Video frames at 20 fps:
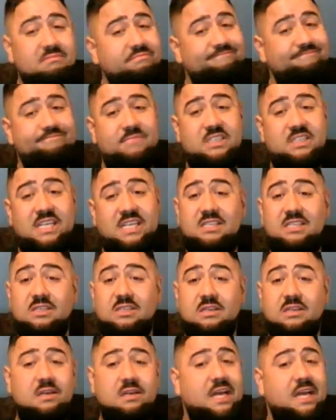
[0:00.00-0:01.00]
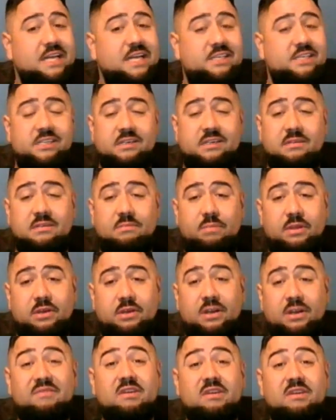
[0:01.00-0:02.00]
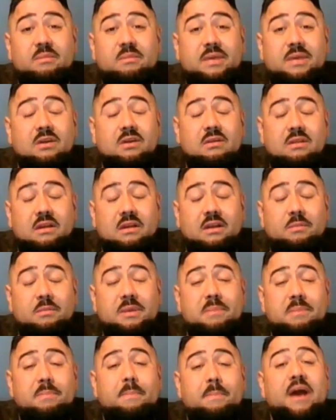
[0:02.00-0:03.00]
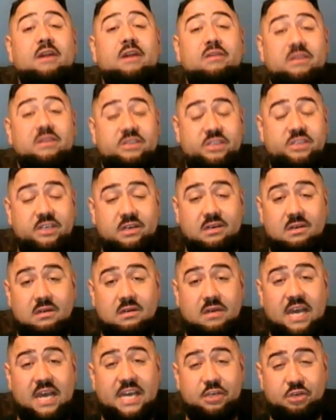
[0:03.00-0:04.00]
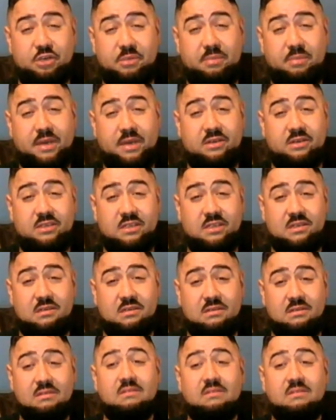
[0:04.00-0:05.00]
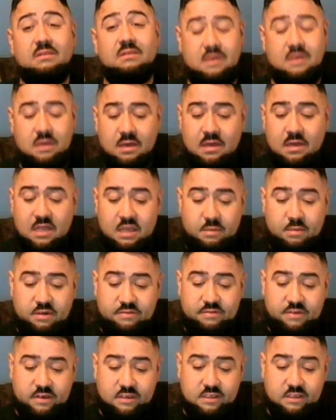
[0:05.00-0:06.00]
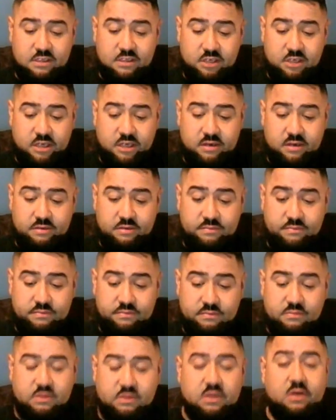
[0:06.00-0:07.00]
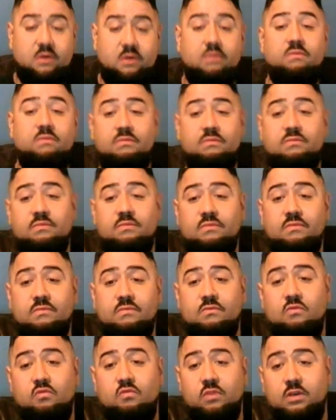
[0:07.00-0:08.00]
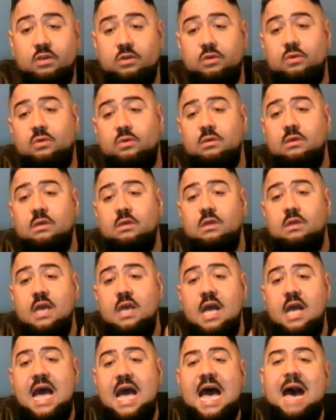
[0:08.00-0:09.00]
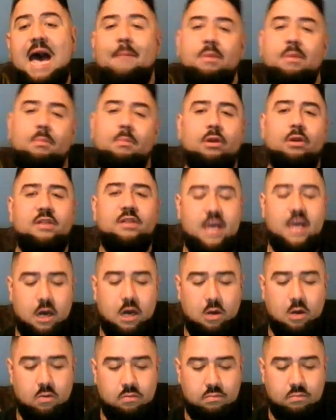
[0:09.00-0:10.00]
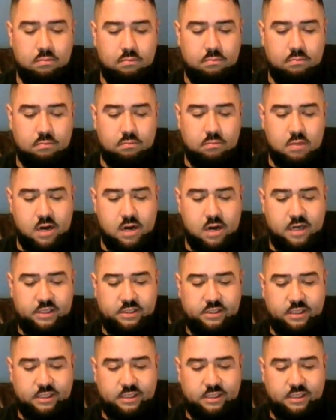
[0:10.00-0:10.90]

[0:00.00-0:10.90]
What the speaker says: Saints looked good last year, but they're gonna be better this year. Adrian Peterson, that motherfucker's a shit. So real cool. Happy birthday, ho. All right, so let's